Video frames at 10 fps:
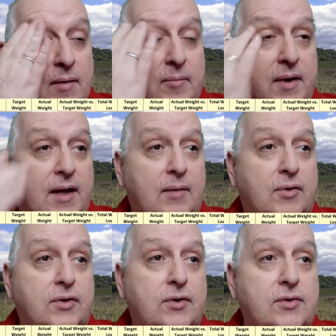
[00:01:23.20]
been
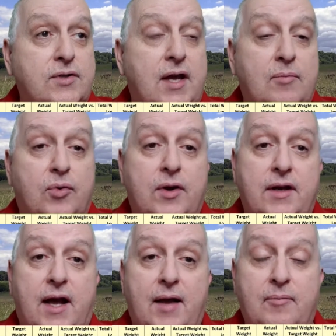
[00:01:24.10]
able to lose
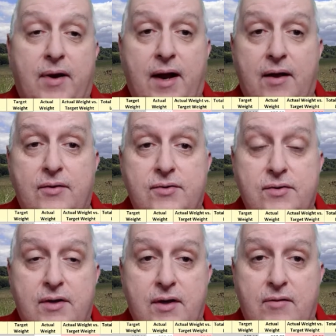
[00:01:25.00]
10.9
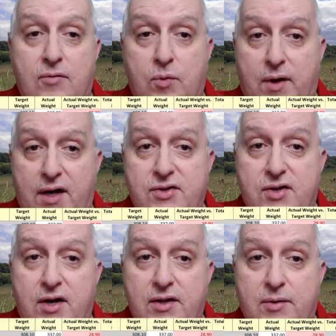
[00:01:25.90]
pounds from when I
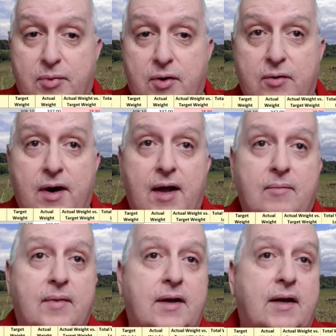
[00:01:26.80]
started the
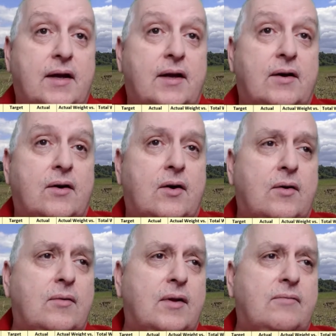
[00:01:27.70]
program.
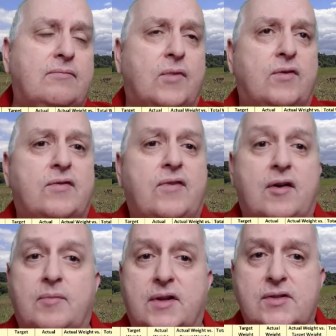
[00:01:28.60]
Look, over
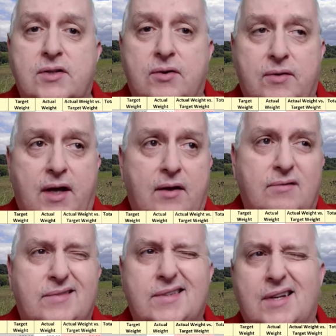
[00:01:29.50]
5 months ago now.
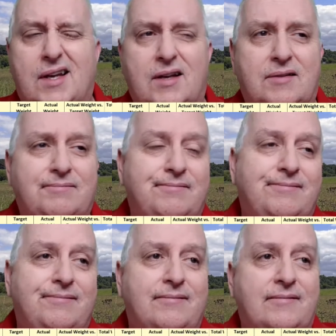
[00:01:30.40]
So,
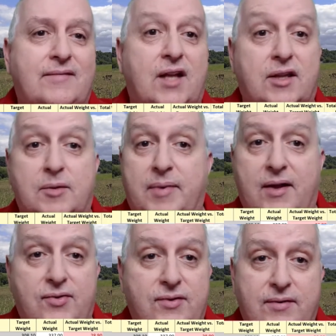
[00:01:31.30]
not the
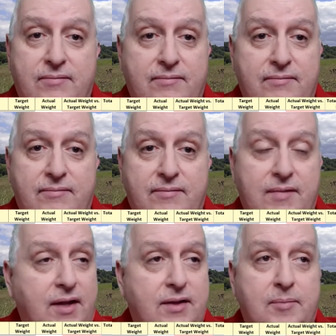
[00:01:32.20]
best.
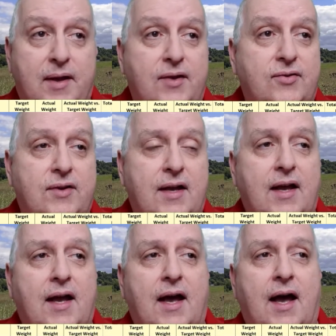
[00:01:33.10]
Not the best.
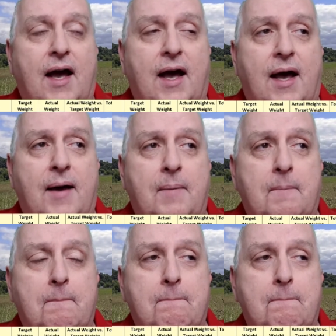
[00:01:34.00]
I